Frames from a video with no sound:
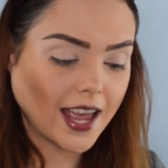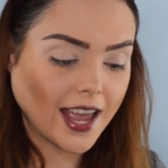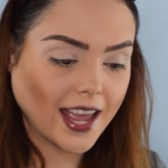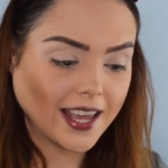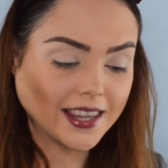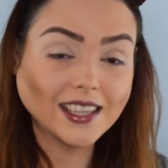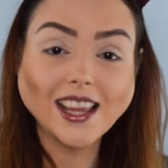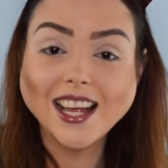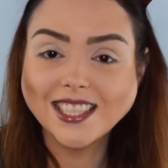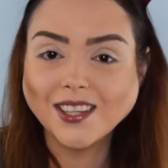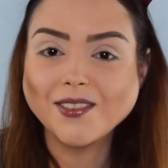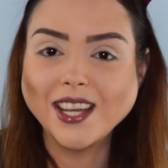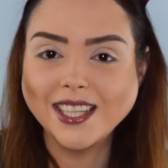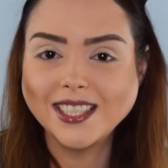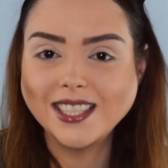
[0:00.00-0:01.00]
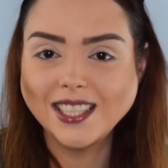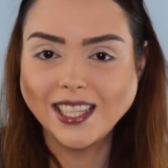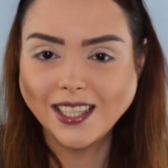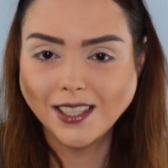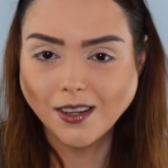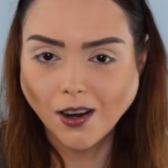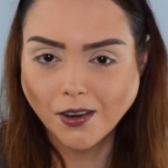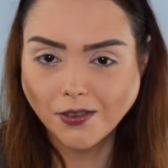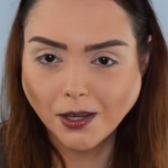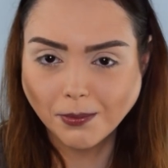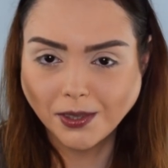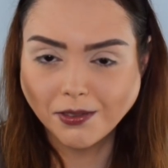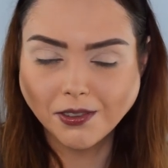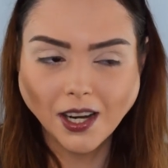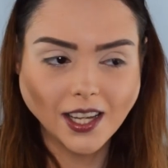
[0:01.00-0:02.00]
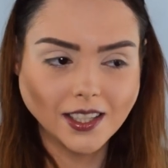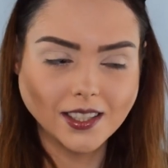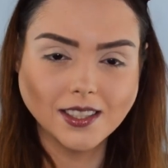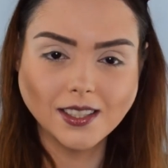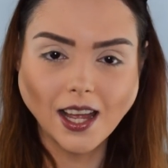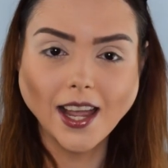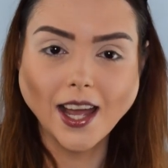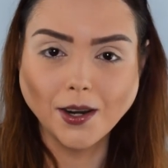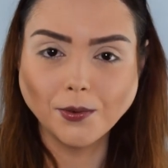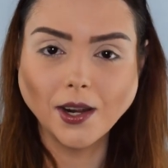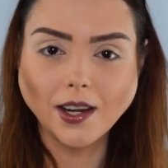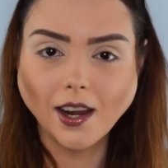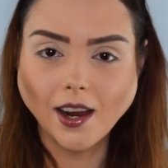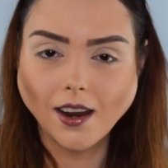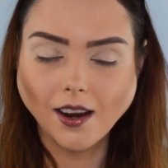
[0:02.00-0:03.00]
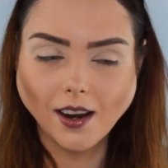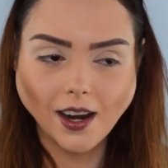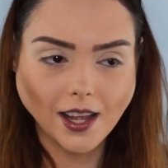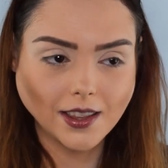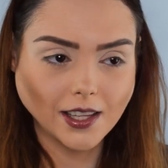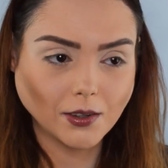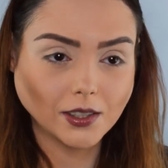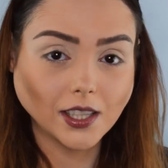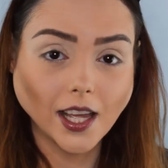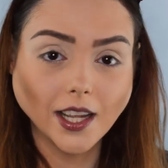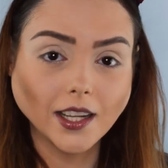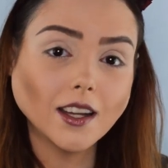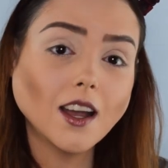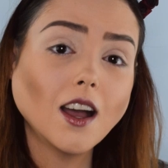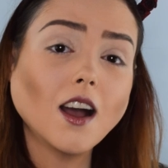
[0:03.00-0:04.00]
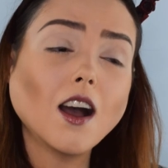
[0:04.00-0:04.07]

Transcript: And the last time I had seen our family friends, I had red hair, and they were like,